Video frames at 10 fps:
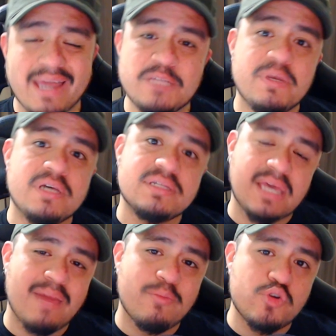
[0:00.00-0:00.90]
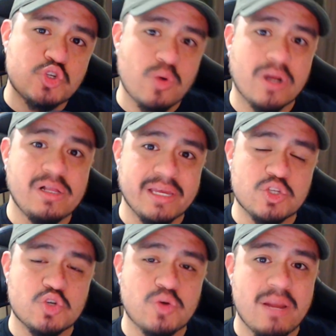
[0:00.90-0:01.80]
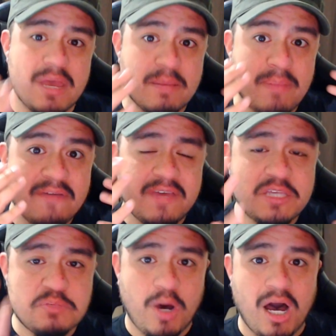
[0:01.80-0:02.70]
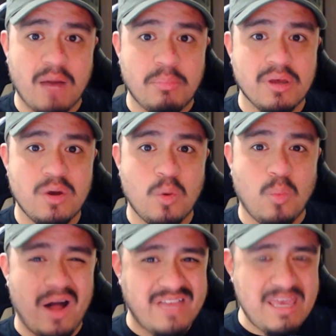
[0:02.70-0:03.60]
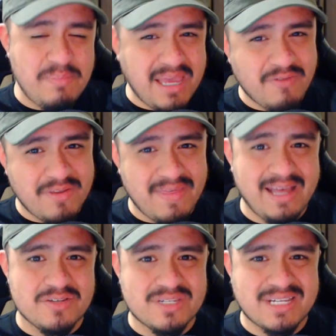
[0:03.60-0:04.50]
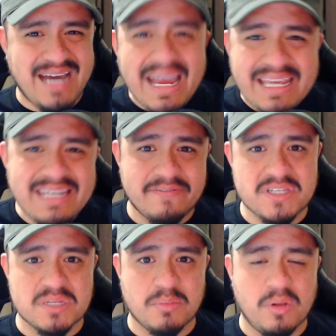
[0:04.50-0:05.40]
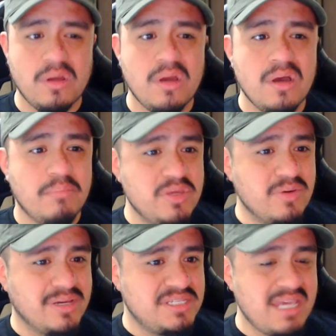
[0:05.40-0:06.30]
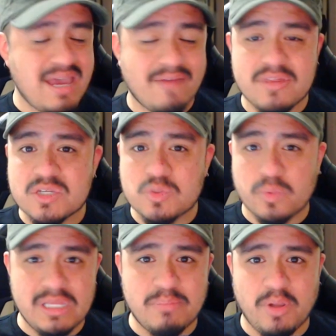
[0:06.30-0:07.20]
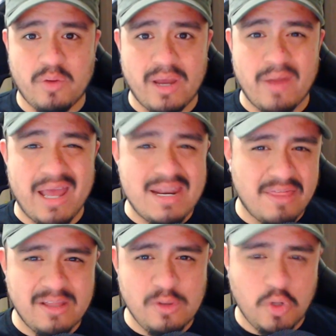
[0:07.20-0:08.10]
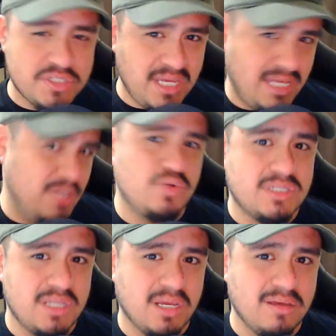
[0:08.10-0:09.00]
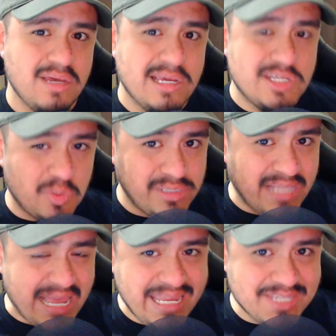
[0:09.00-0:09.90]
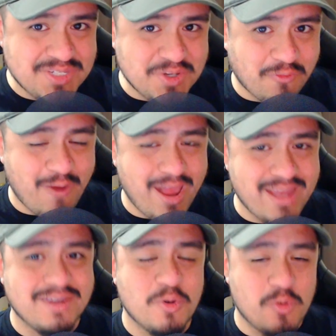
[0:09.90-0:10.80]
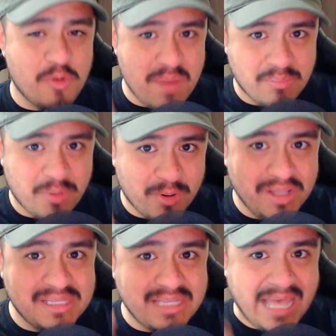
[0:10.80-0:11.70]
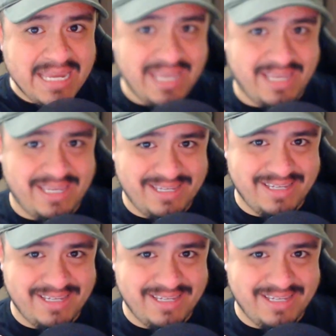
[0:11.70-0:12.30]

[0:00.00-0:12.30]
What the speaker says: that's because the camera is struggling to try to make my face pop while keeping everything else kind of visible. But you can see everything's really blown out and nothing looks interesting. So lighting is your friend. Remember, lighting.